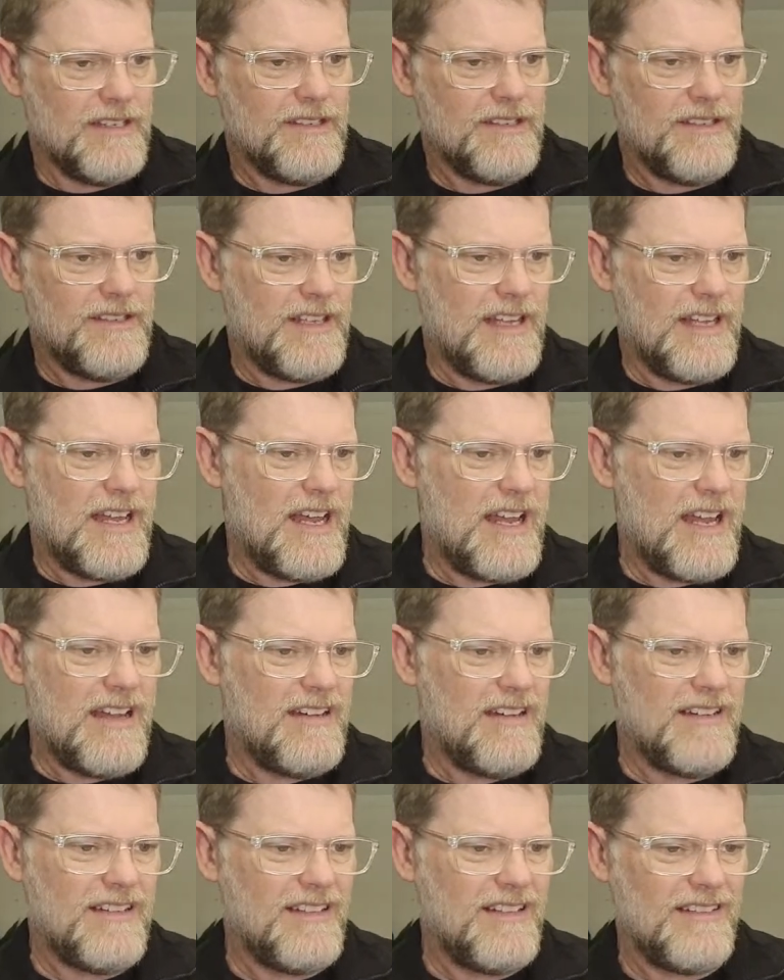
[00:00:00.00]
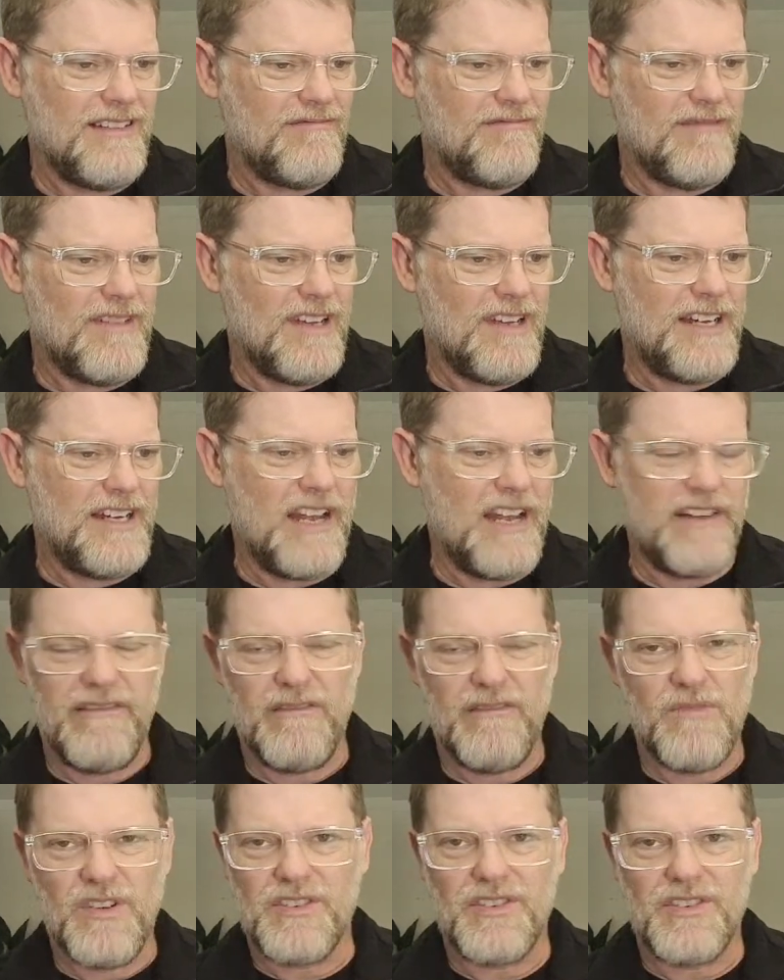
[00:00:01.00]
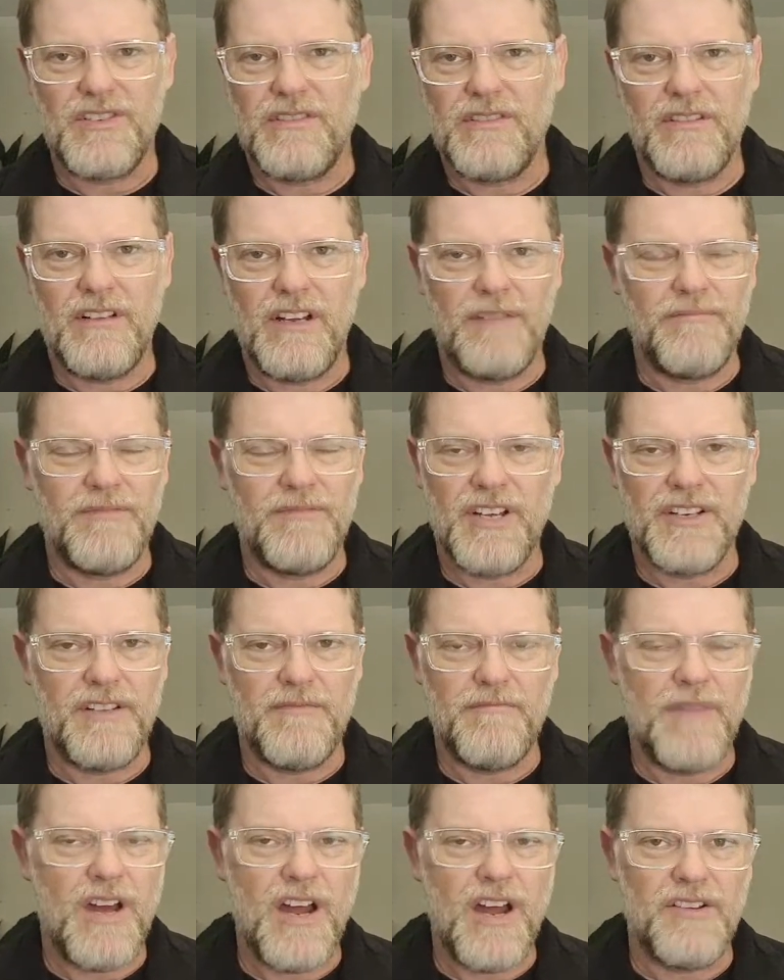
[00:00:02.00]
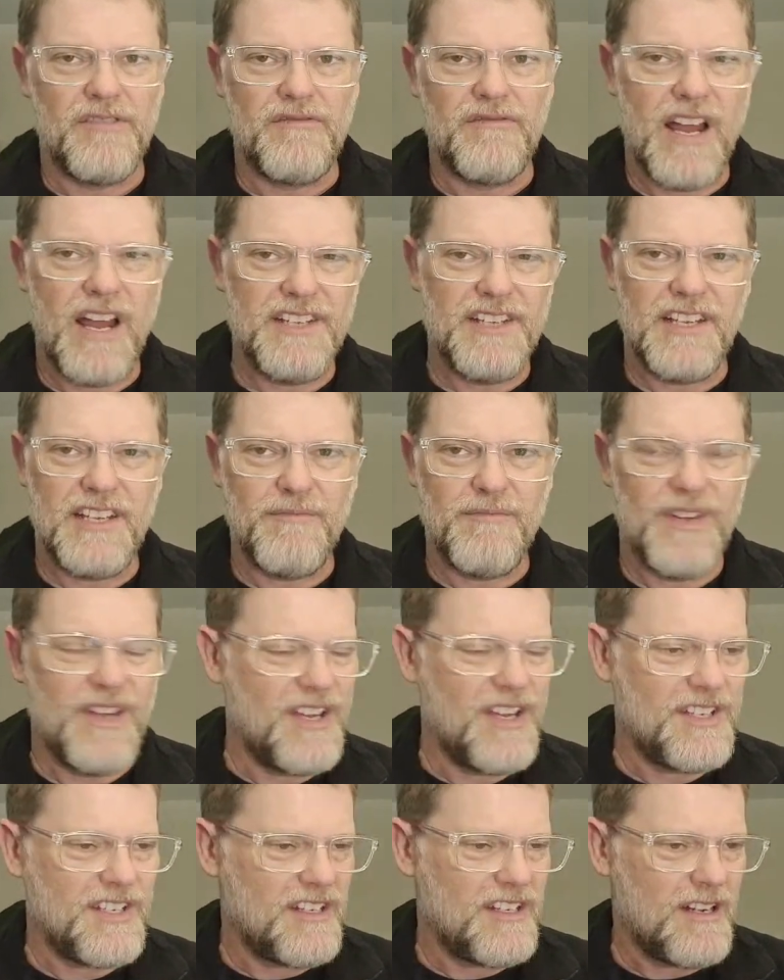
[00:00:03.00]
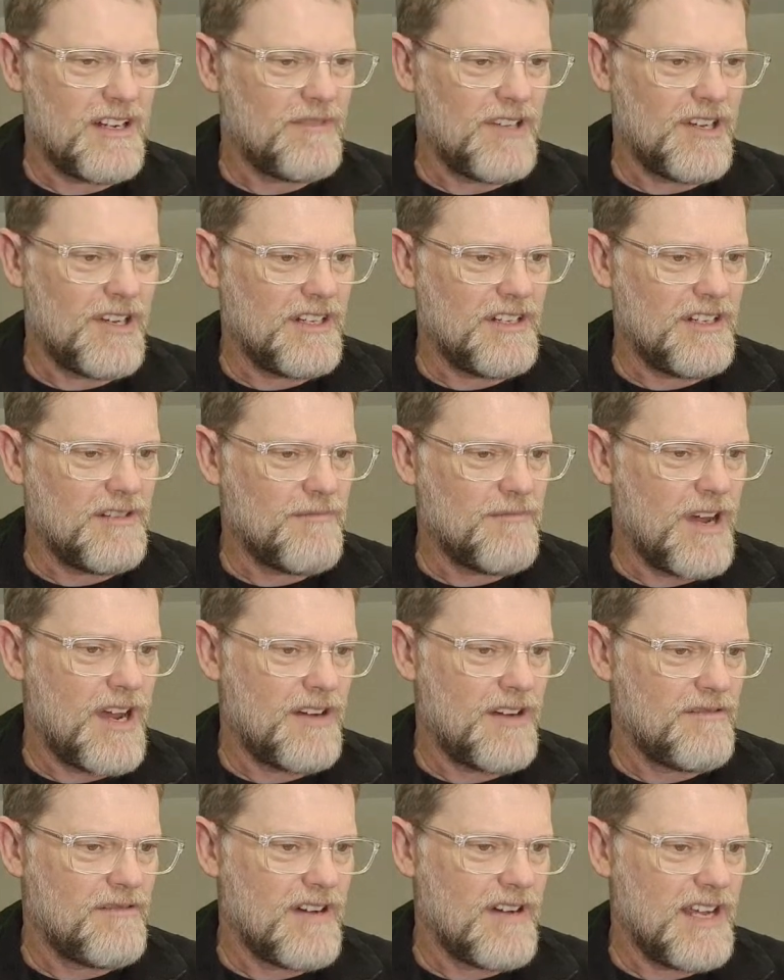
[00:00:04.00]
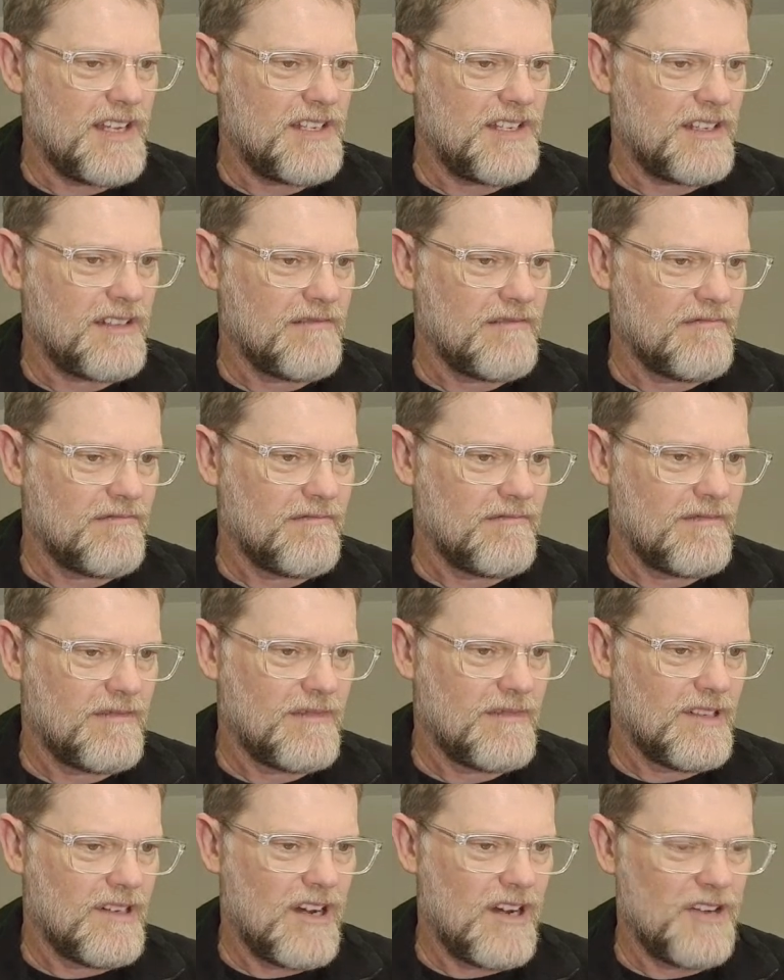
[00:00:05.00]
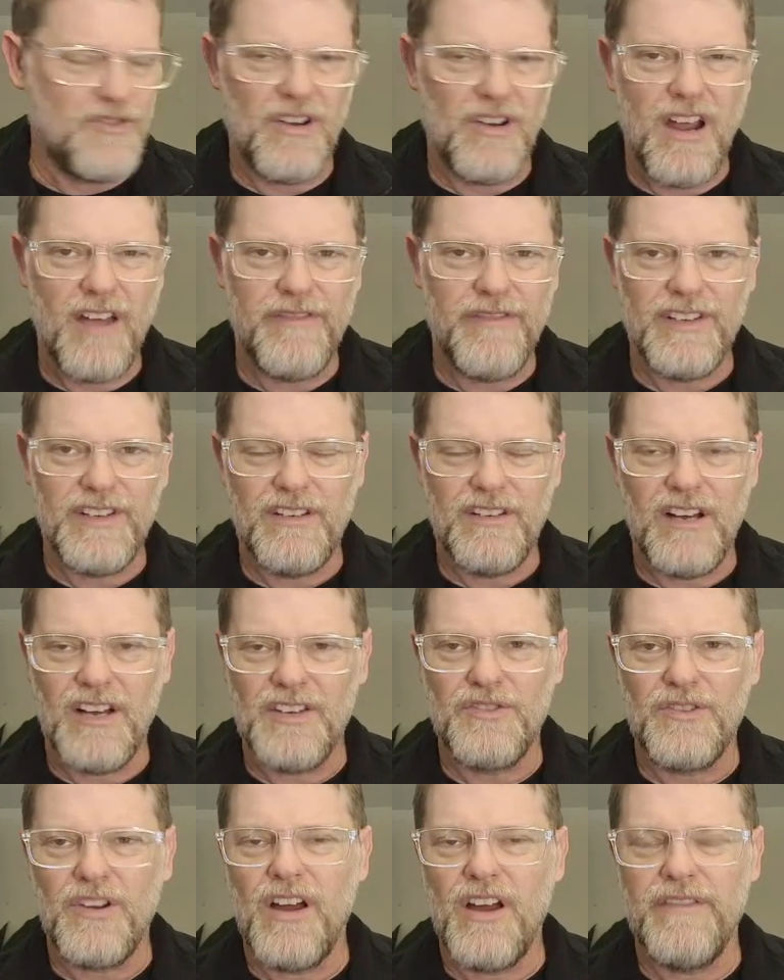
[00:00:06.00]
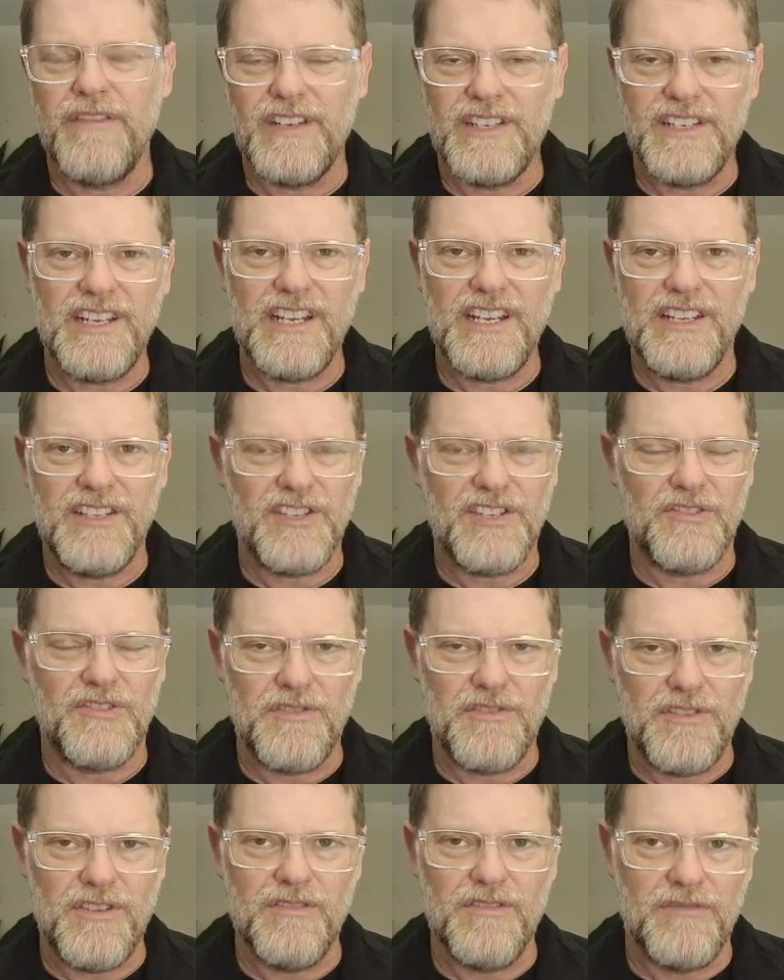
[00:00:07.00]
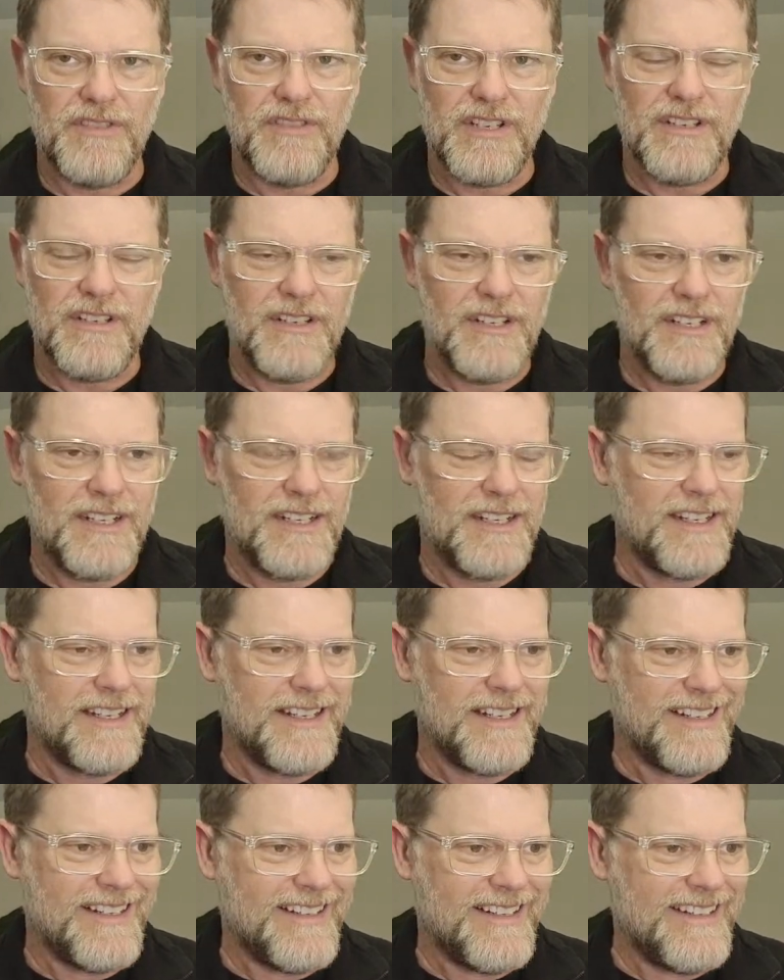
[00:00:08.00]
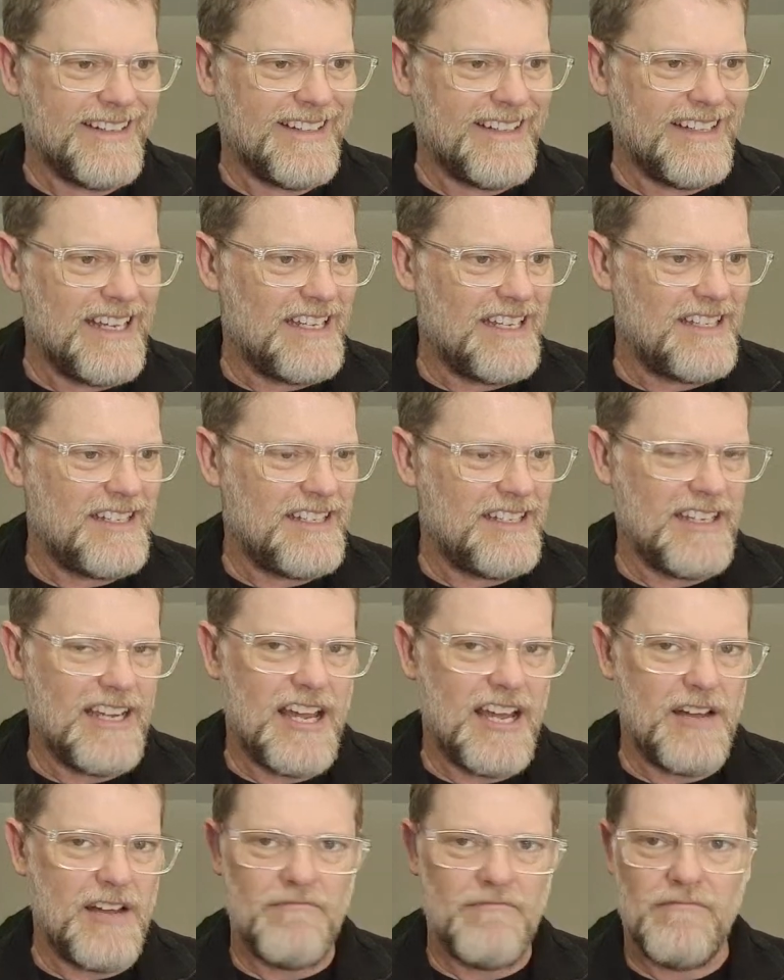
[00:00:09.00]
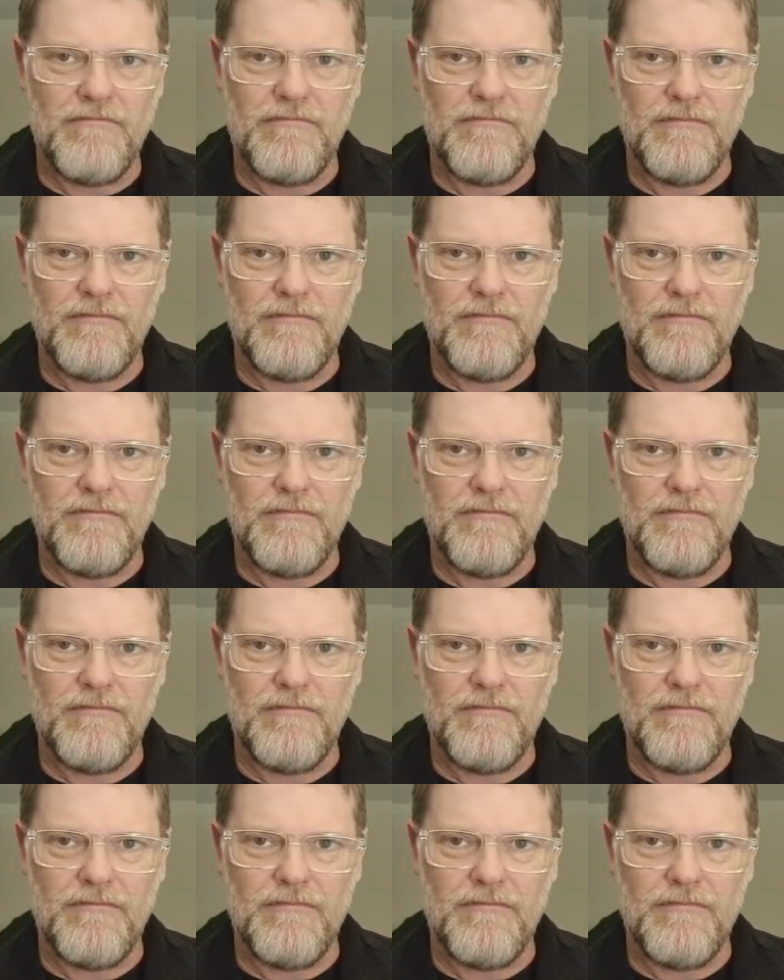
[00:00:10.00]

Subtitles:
So I don't even watch, I'm not a motor racing person. I'm not into motor racing. I drive a diesel ute that,